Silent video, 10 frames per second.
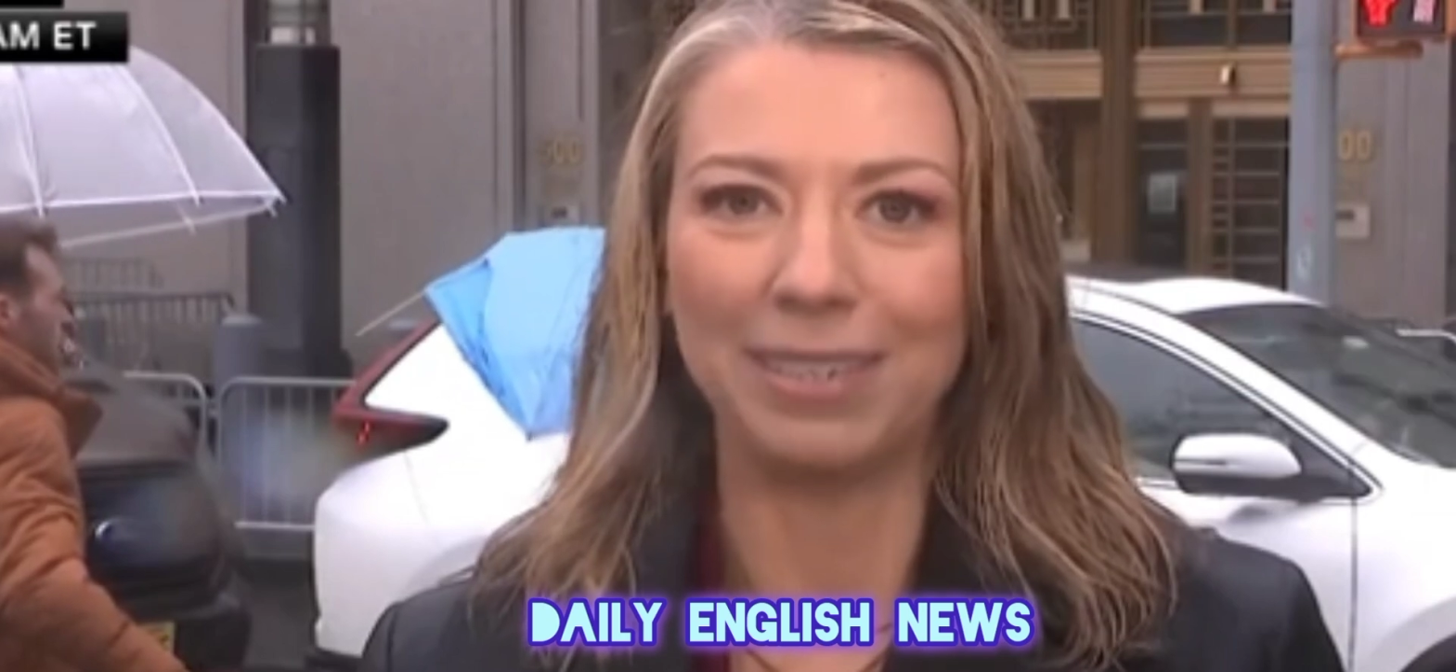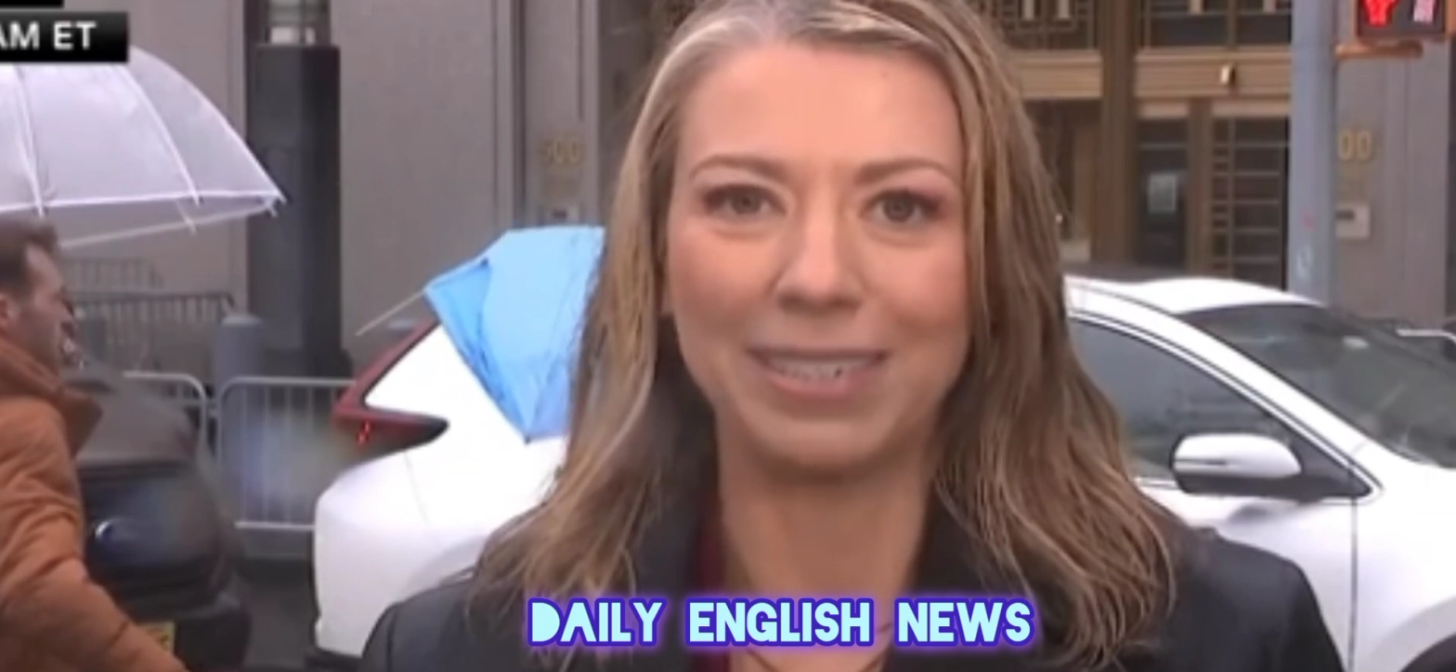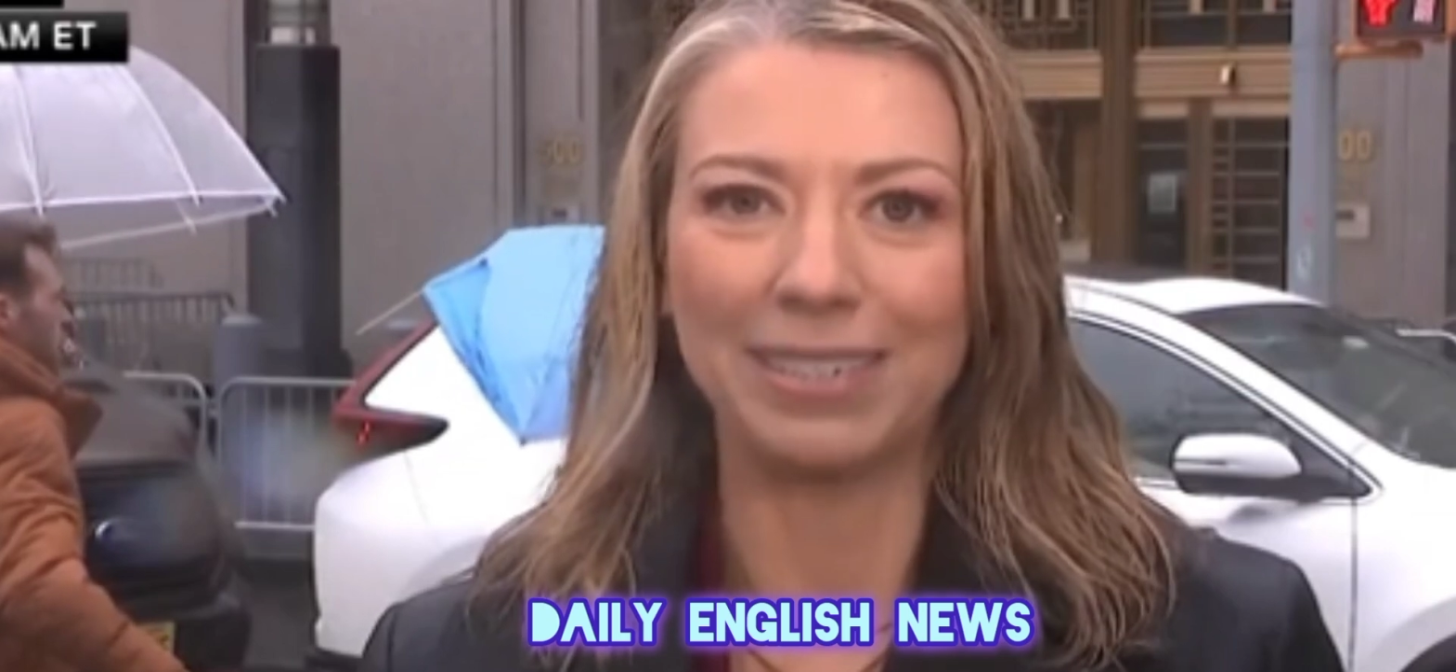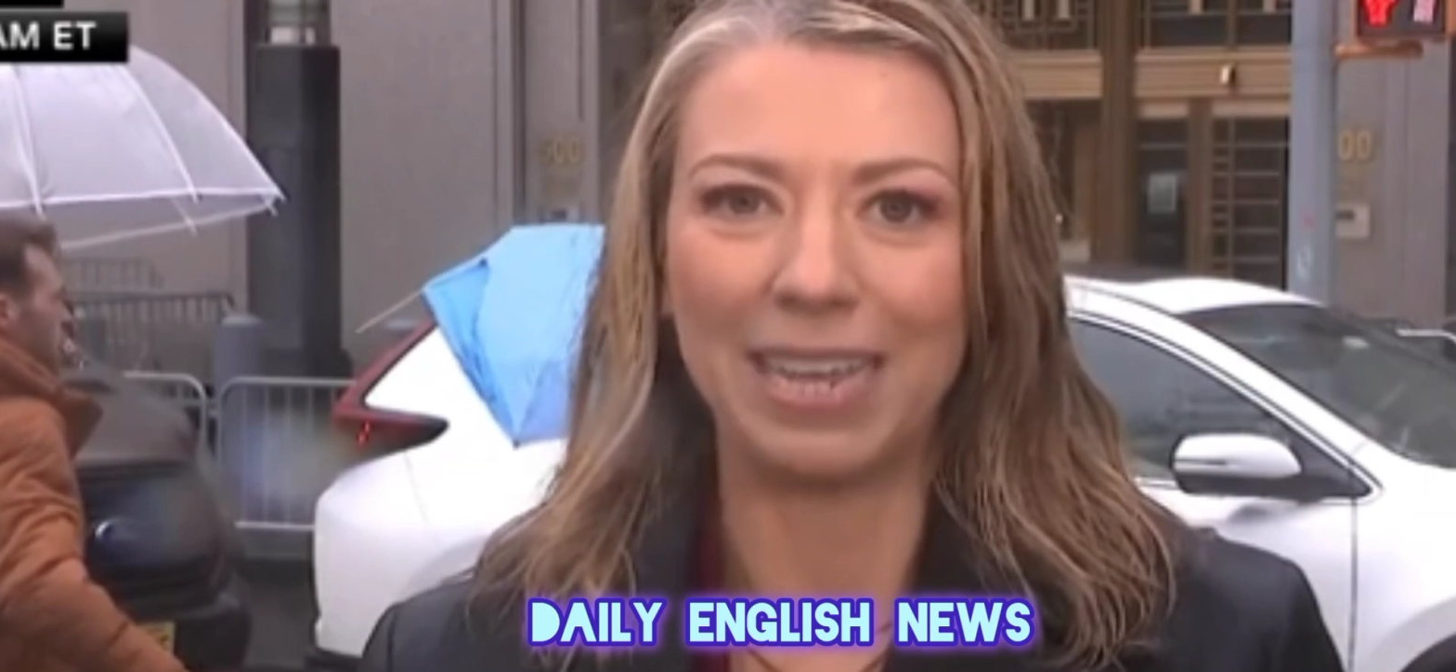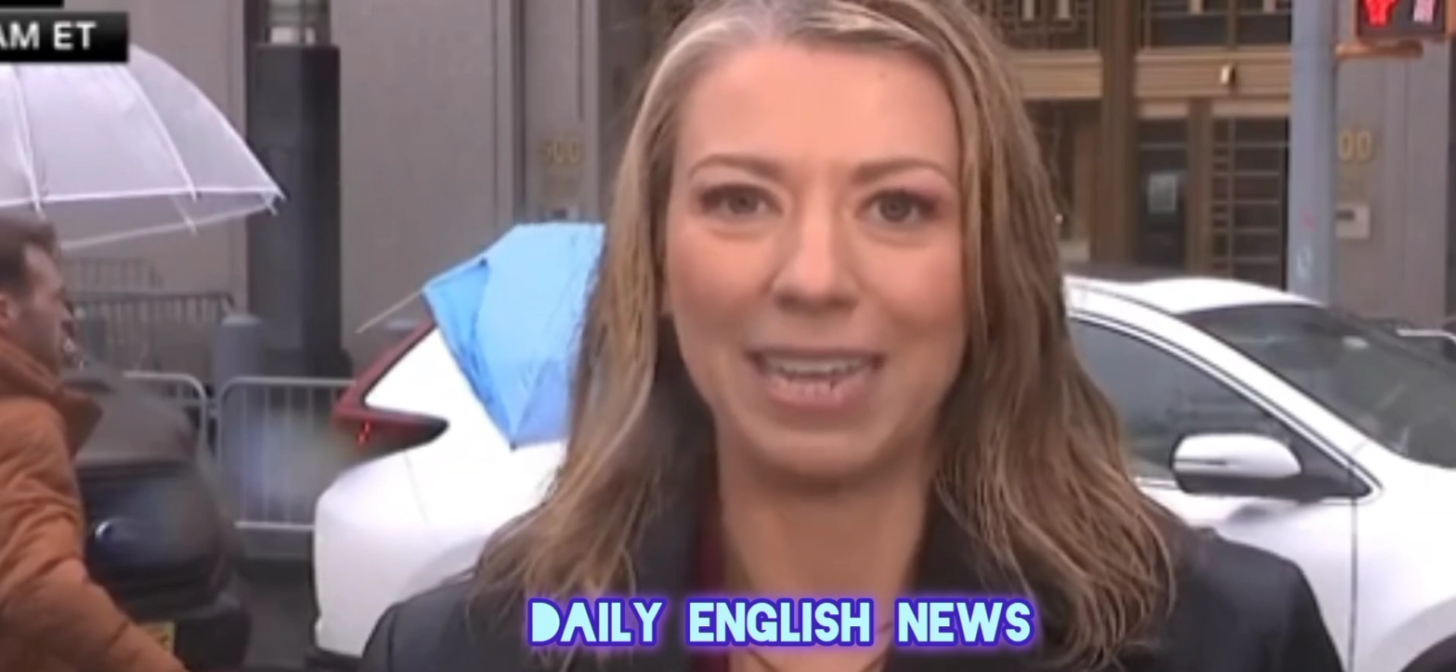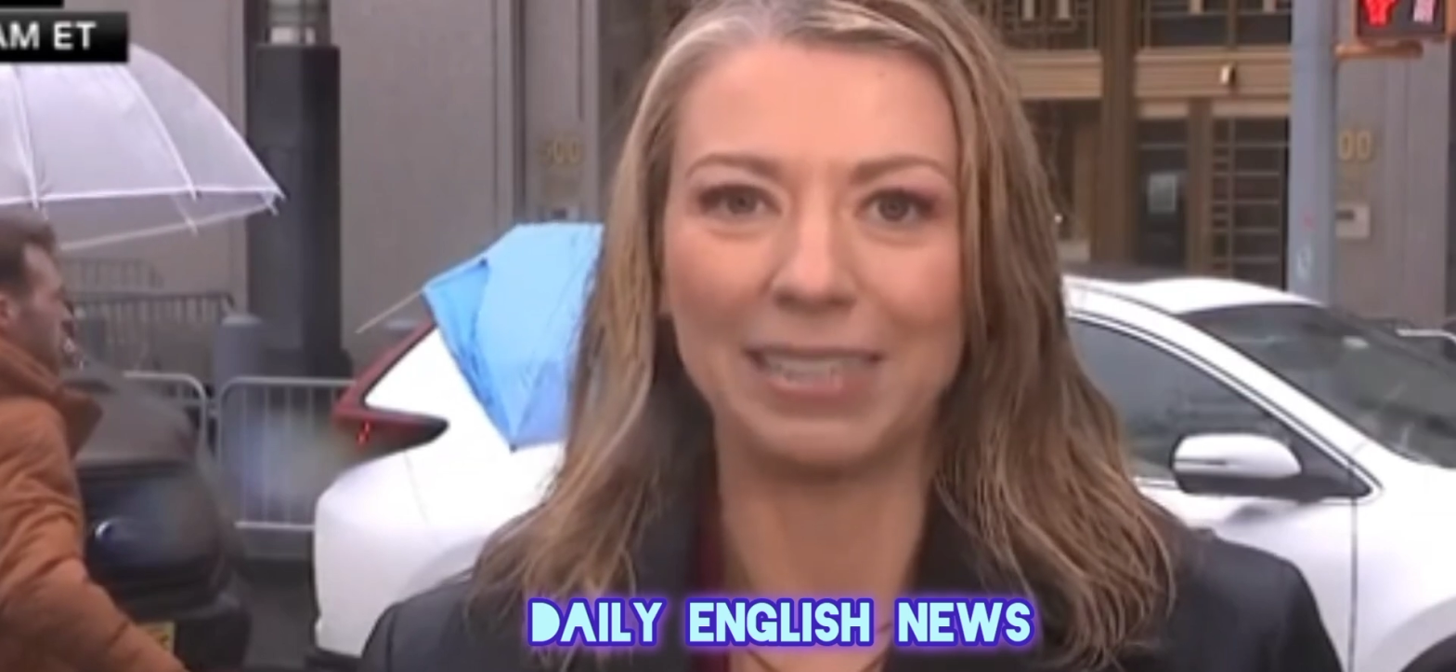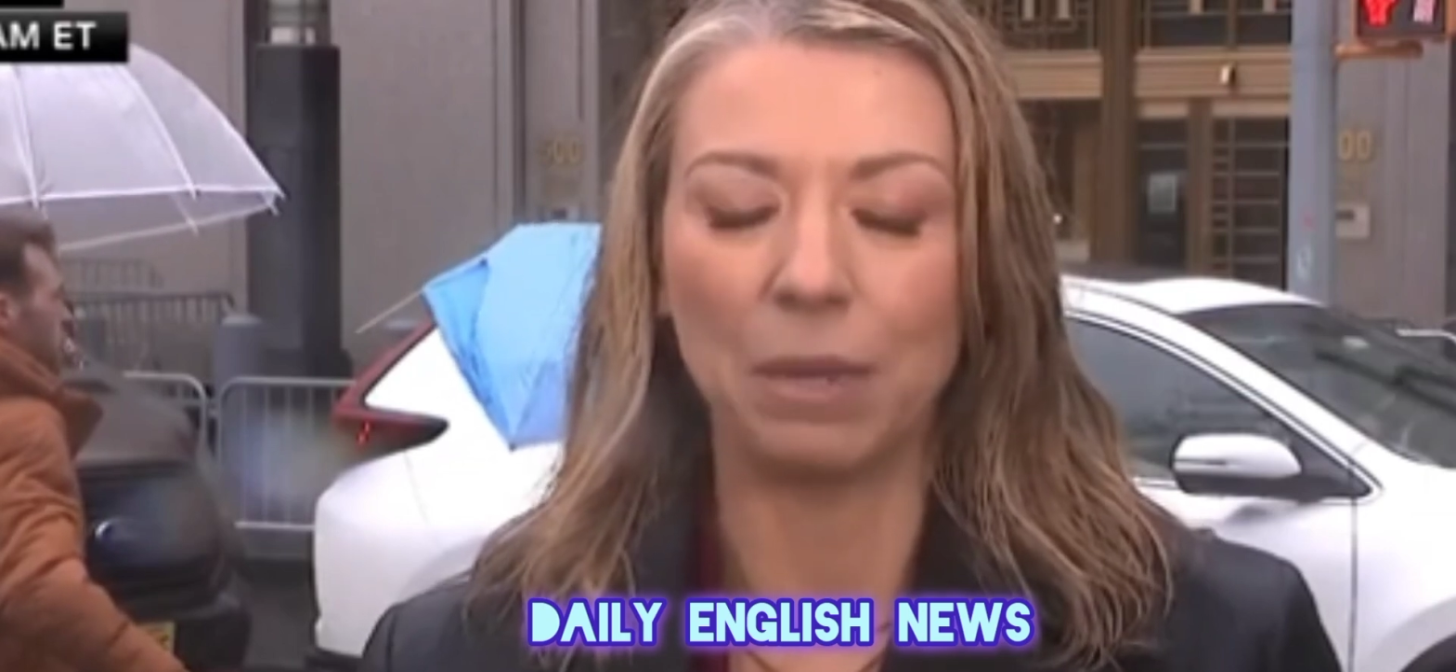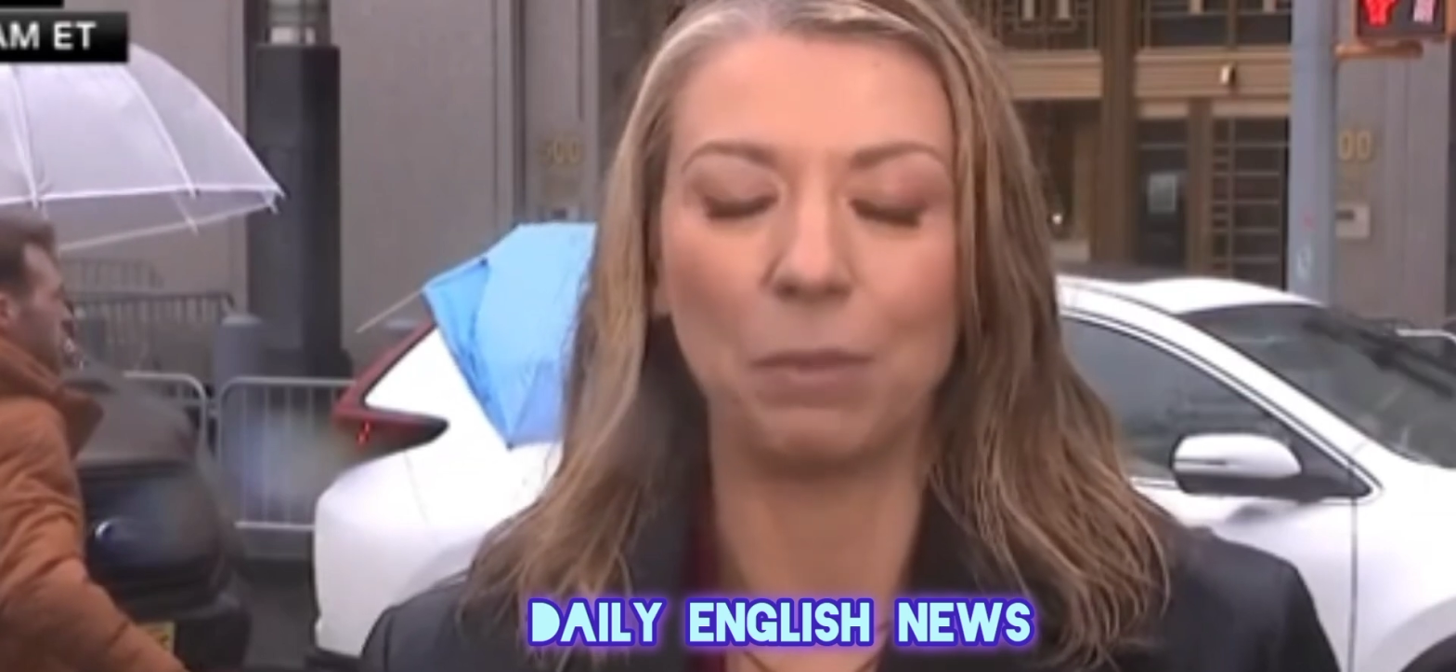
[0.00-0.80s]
in this case,